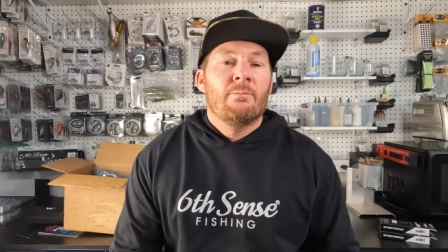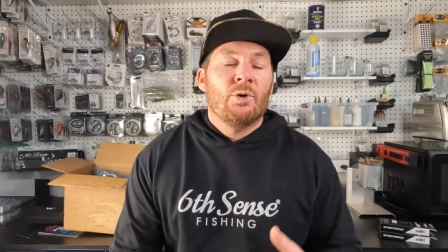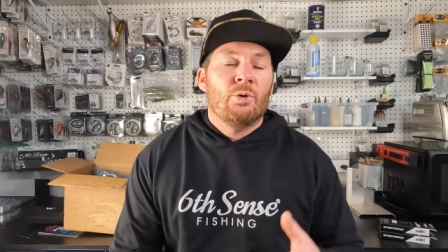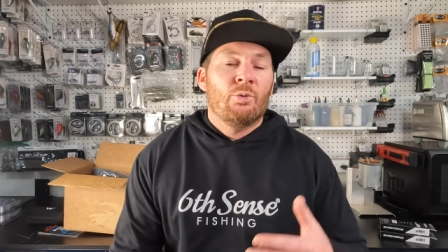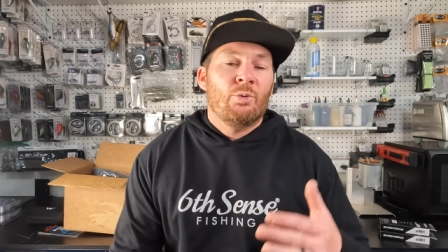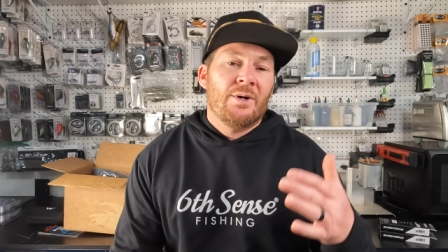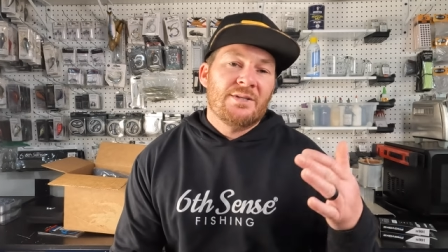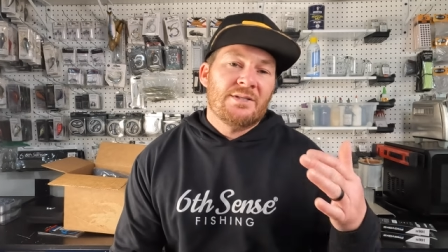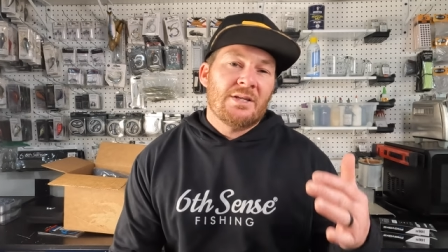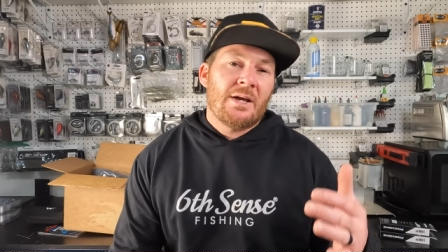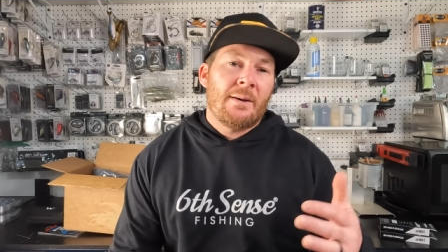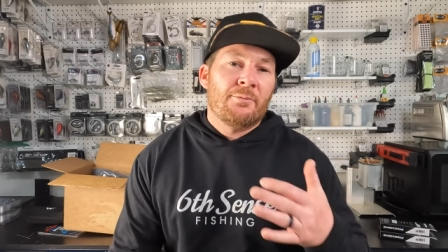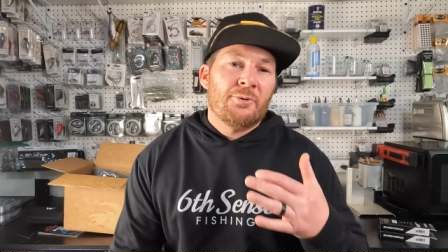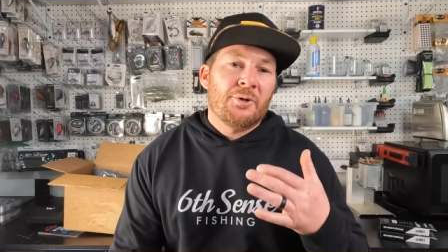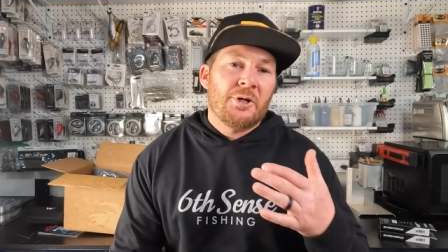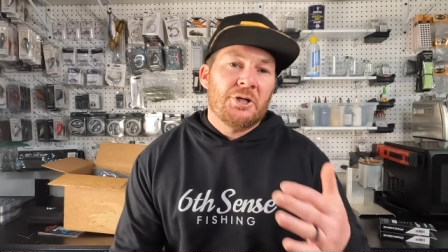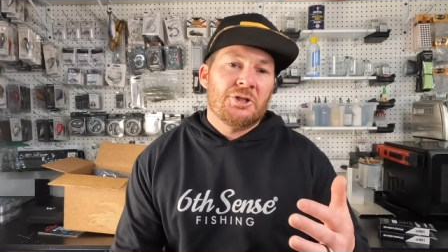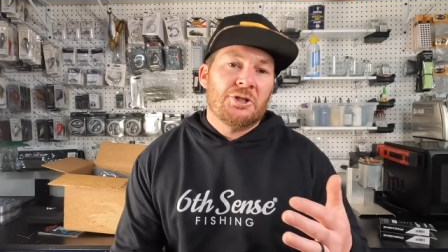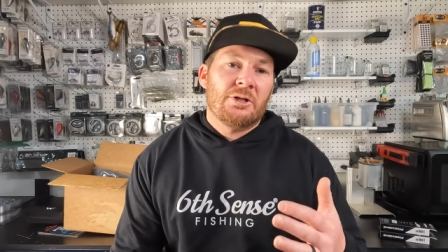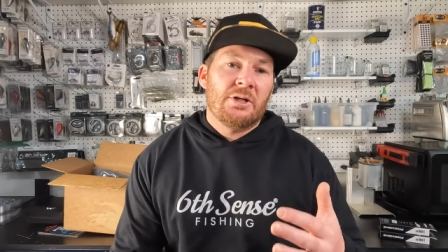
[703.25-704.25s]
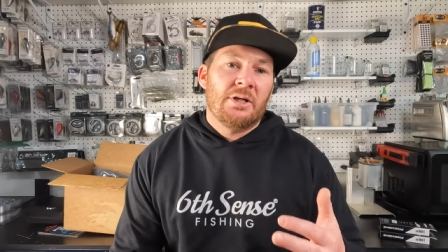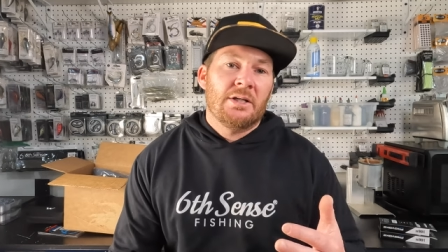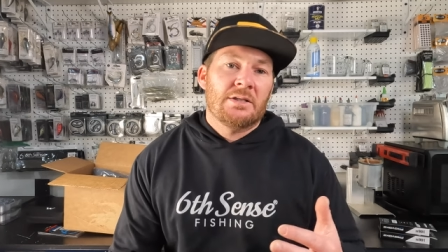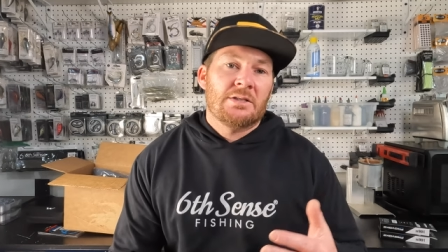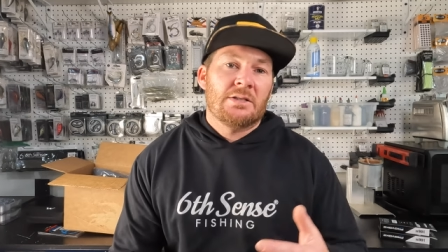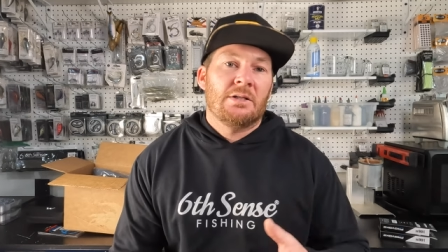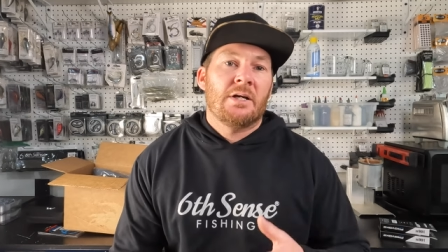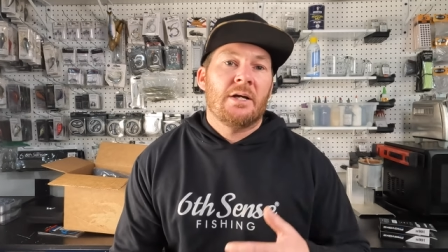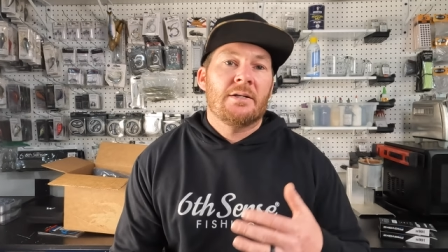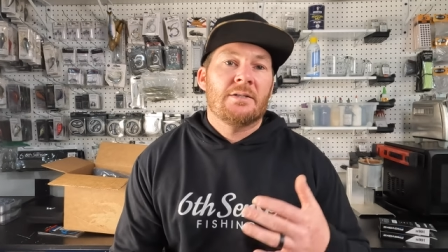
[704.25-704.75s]
but once that pressure
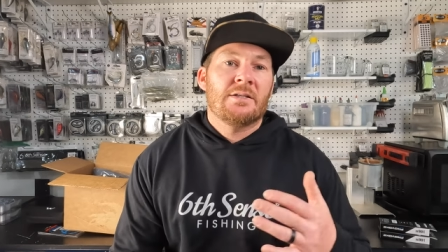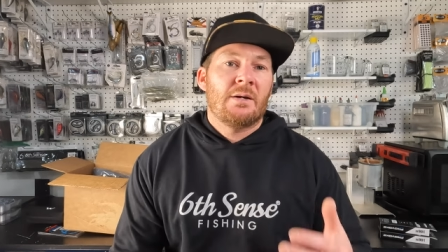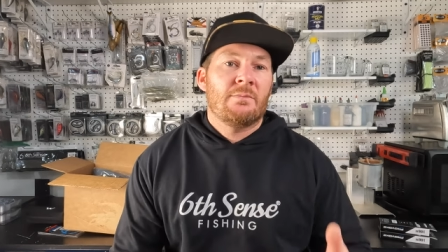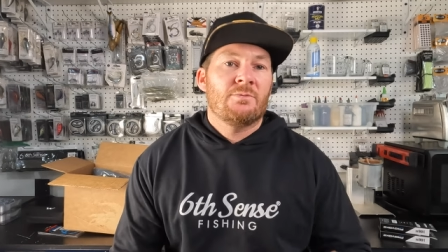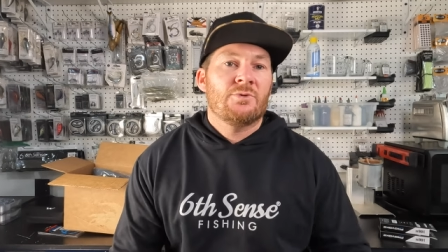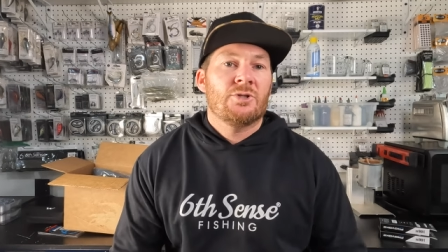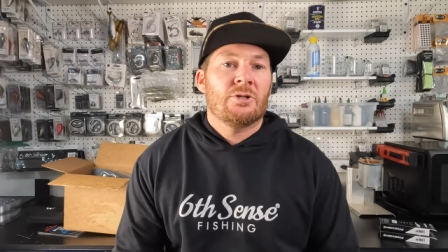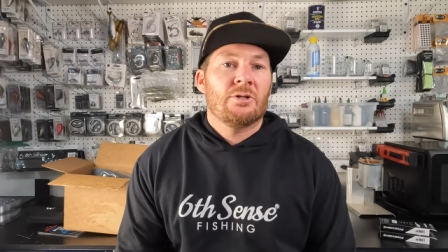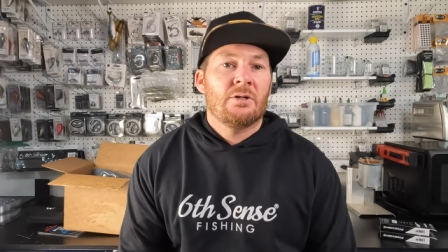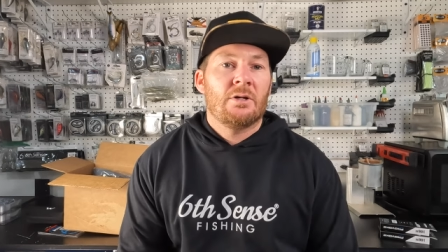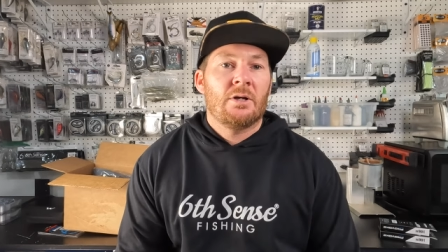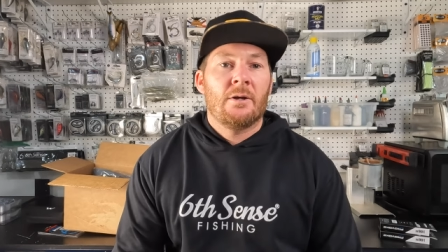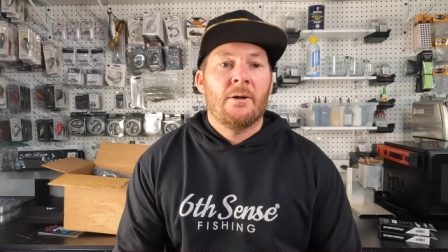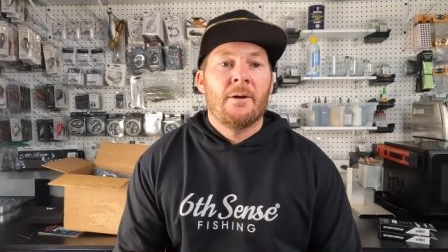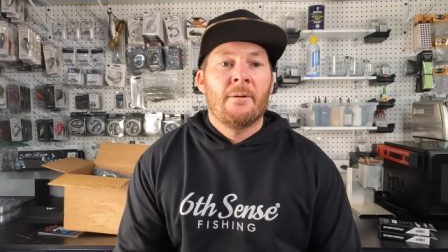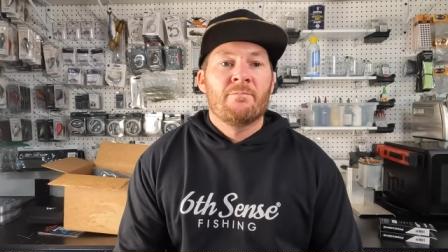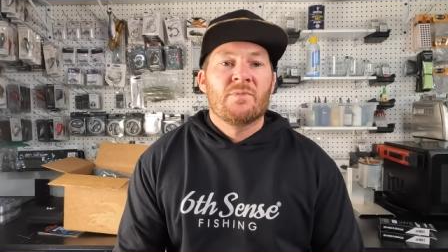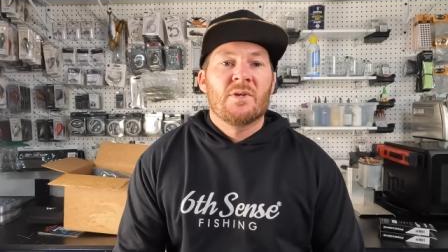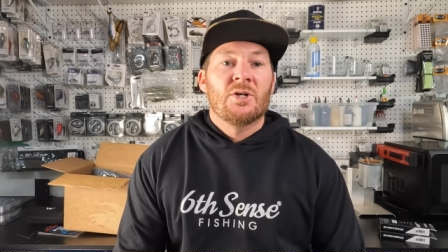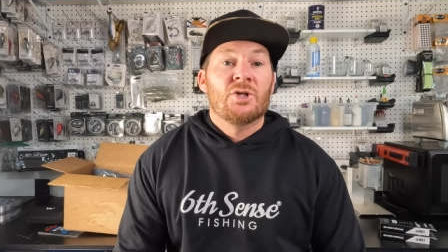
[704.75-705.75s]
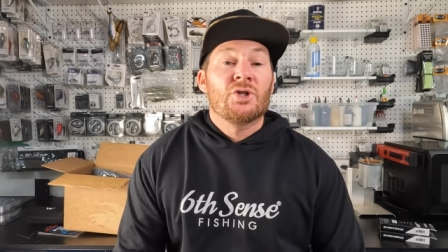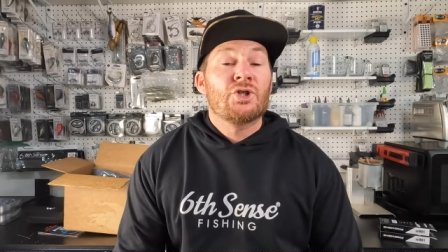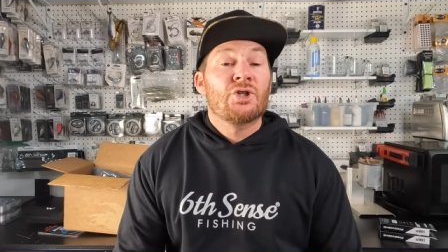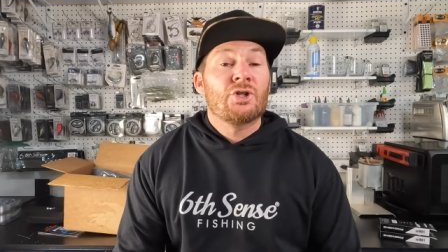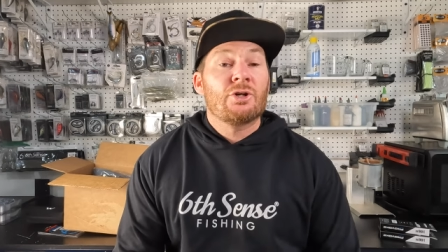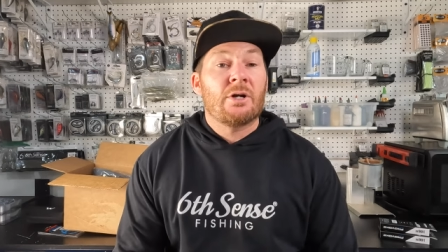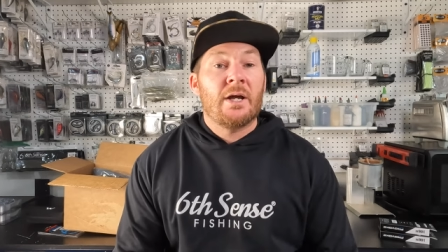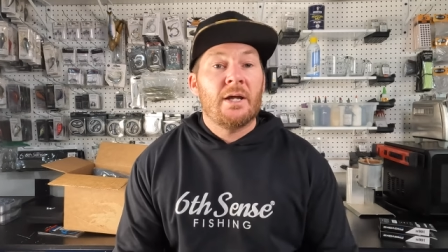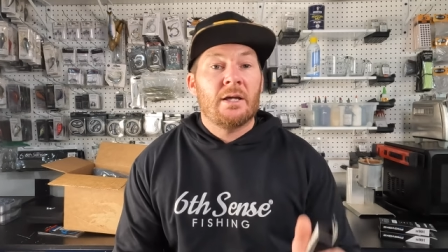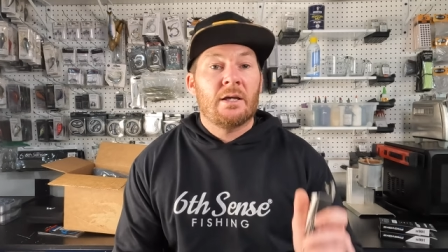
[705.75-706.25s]
hits, a lot of times they're going to
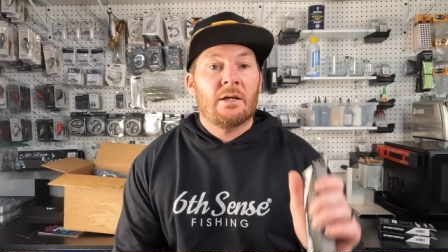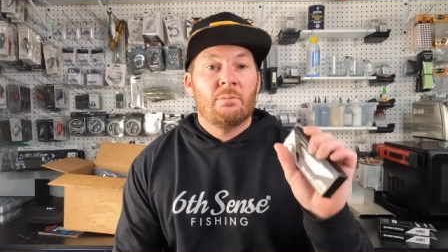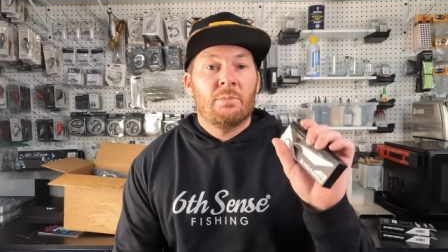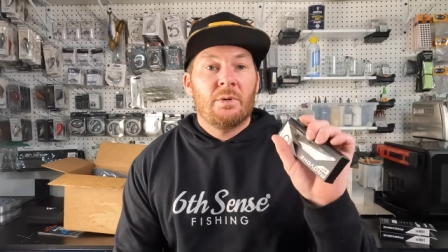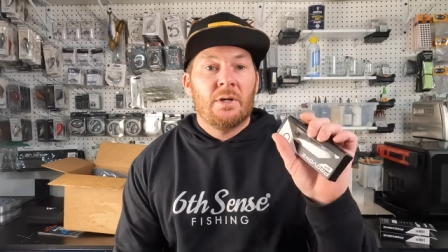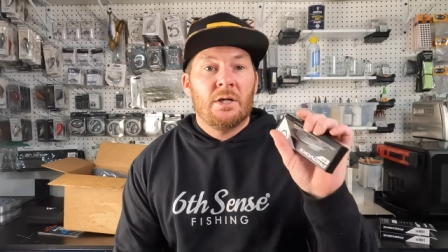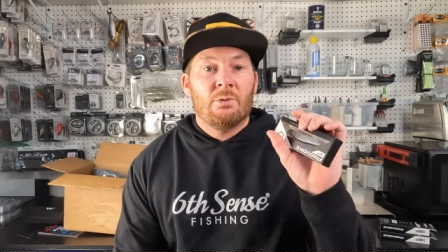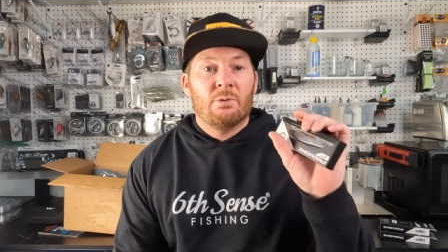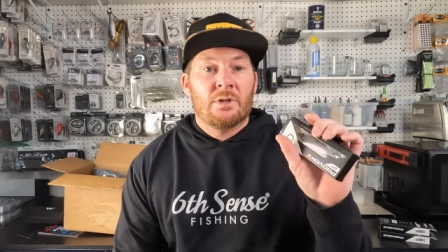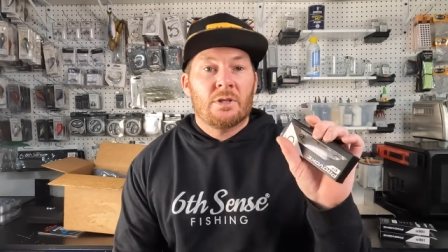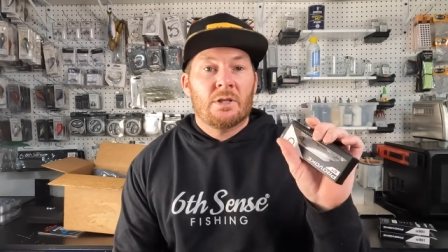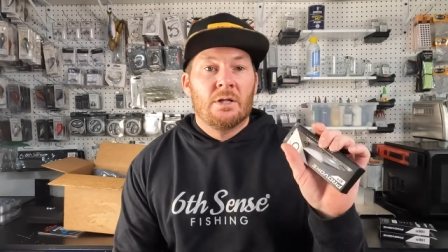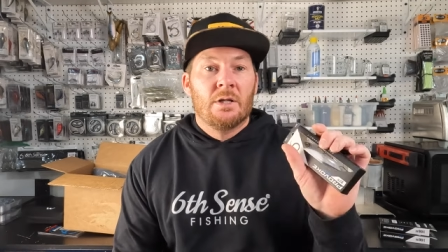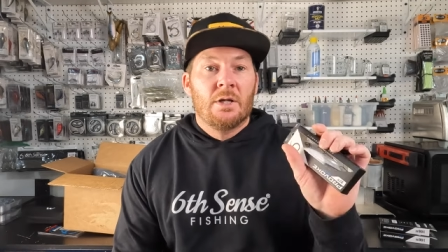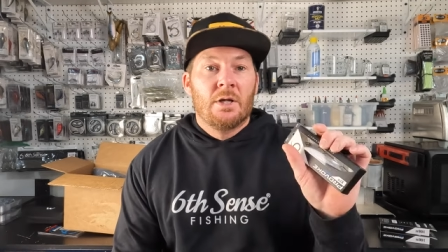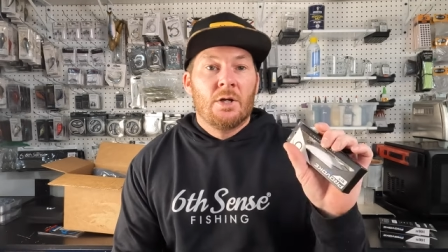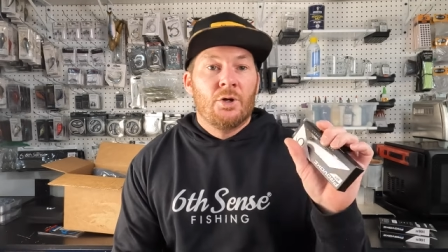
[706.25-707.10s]
strike a bait with